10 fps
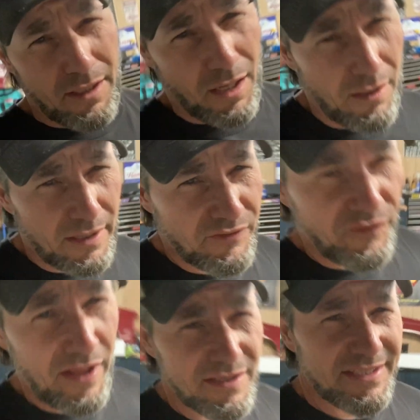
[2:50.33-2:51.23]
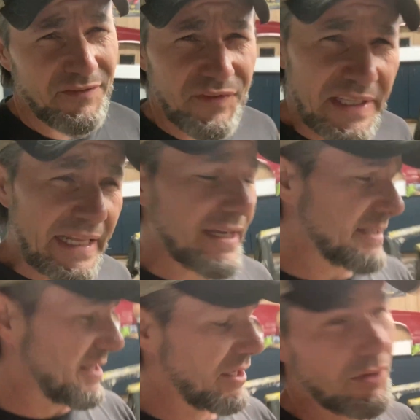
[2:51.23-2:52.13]
Alrighty, fellas and
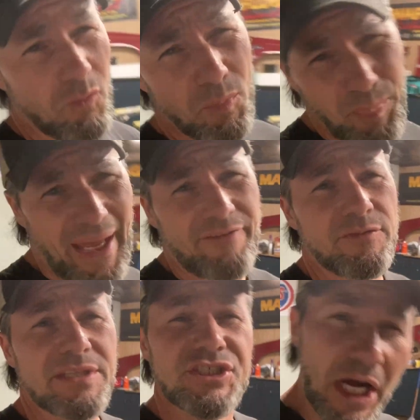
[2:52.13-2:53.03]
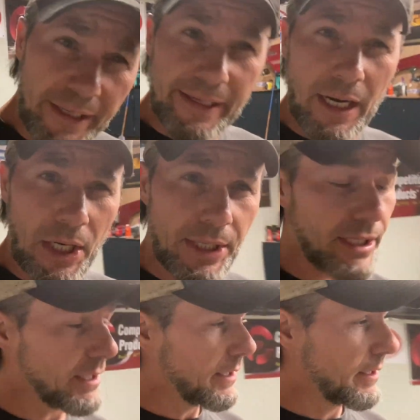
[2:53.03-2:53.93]
Felitas, we're back from the junkyard,
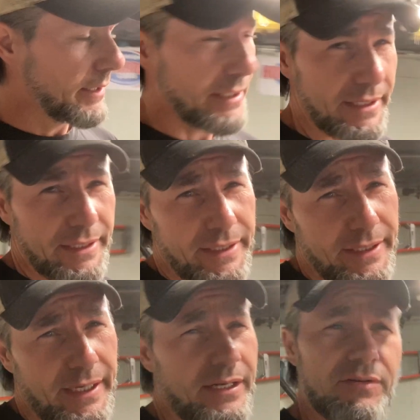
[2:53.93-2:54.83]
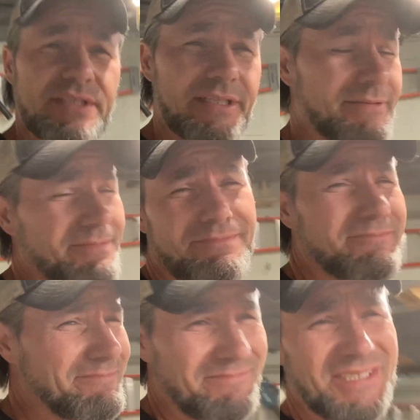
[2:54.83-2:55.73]
and it was
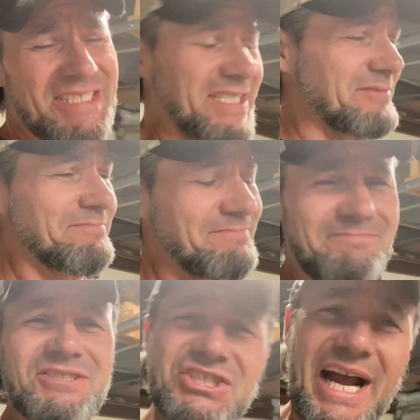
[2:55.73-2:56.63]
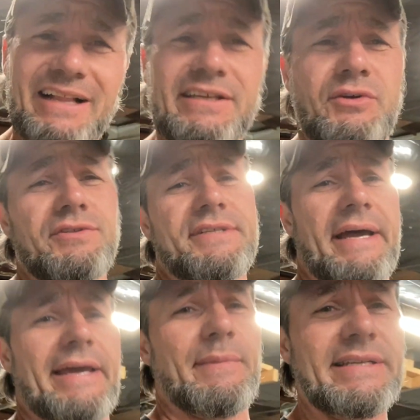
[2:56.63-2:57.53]
just a jolly old
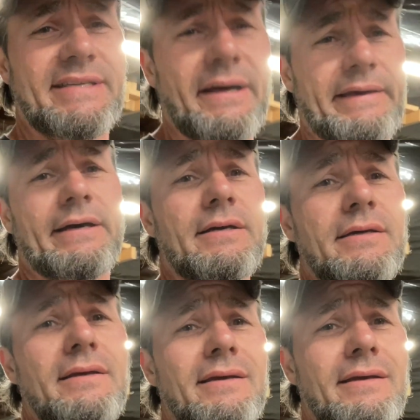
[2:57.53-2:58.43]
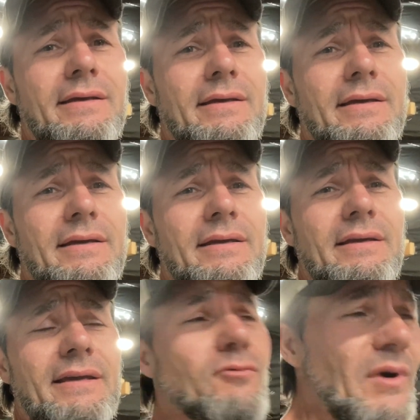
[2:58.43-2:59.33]
time, I tell you.
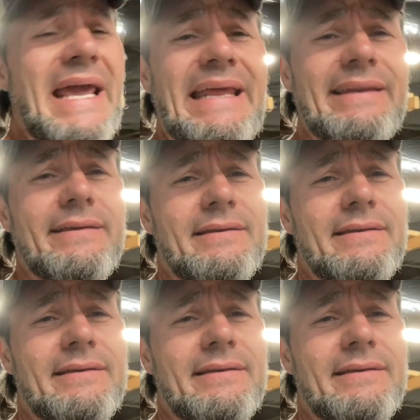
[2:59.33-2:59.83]
It rained,